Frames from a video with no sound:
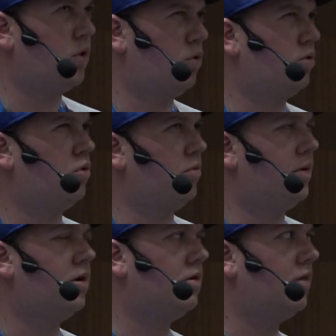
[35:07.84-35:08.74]

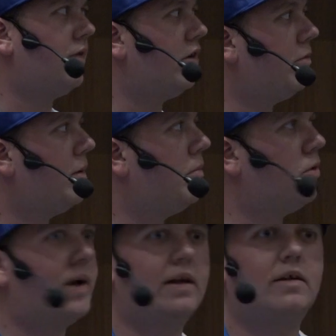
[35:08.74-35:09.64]
October, if I
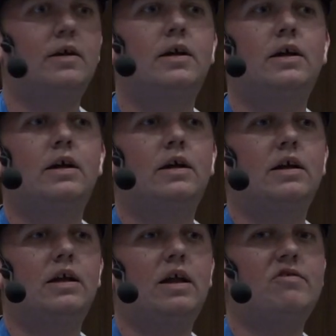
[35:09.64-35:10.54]
remember well.
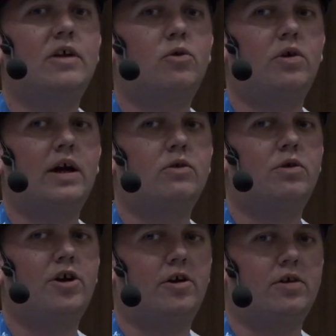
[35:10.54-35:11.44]
Is that correct
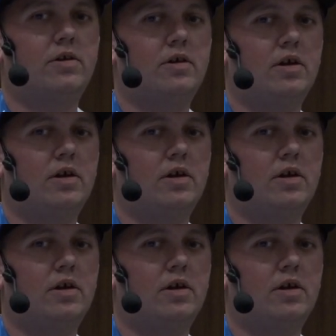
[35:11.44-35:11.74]
or not?